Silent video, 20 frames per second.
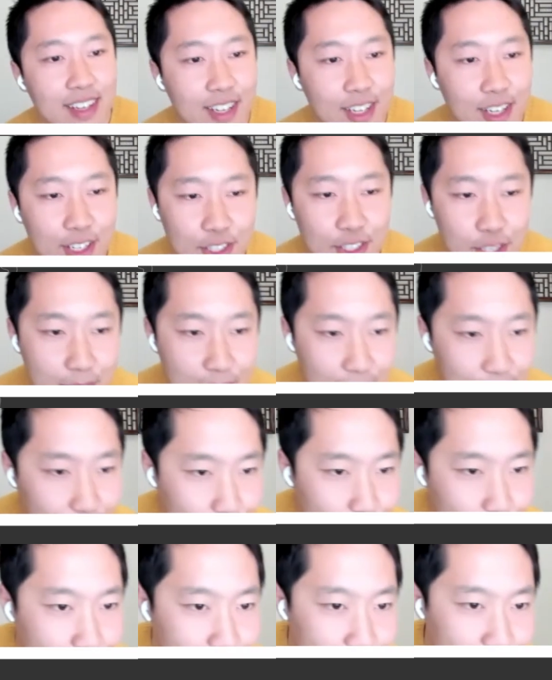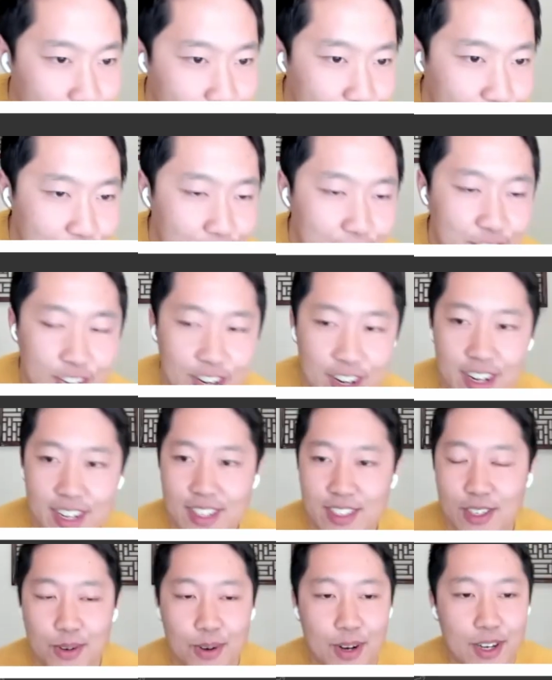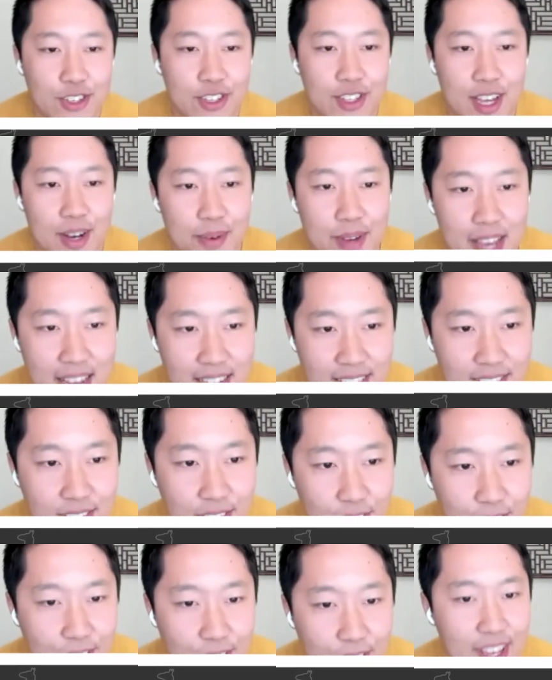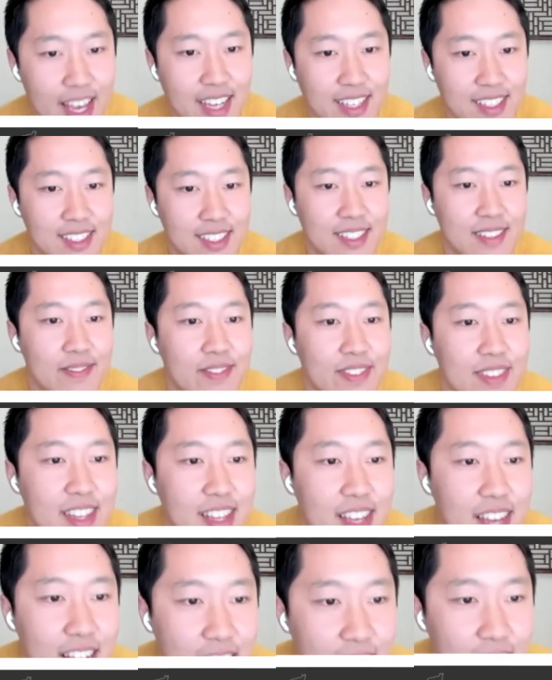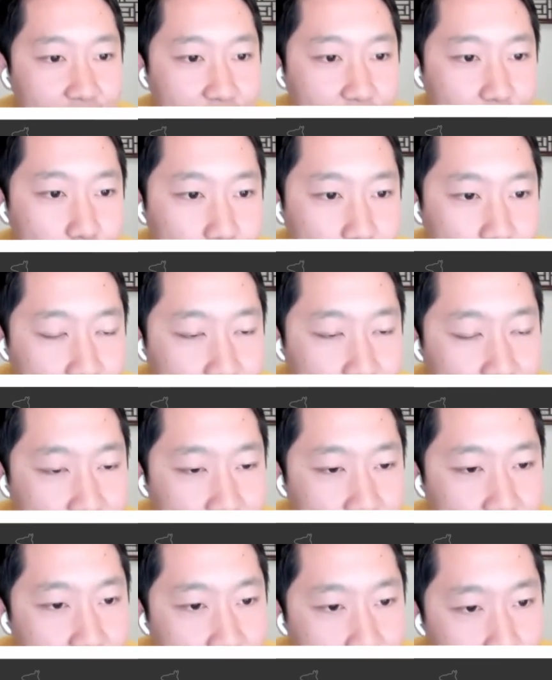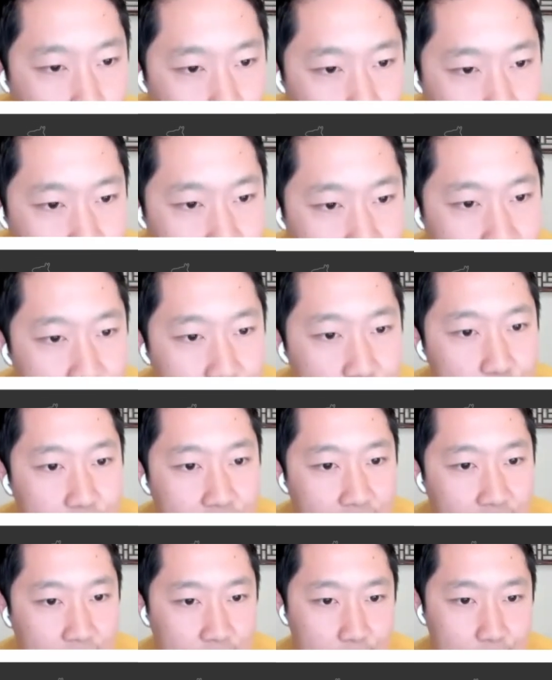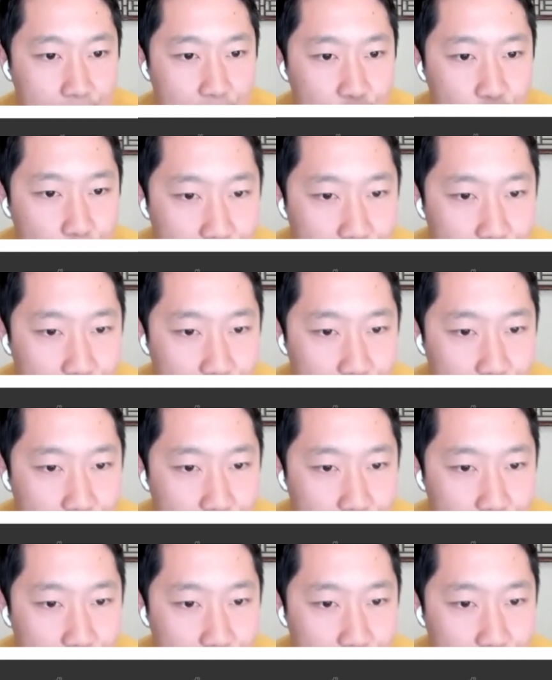So my first question for you, Jerry, is a question that we ask all guests. I was wondering, can you tell us about your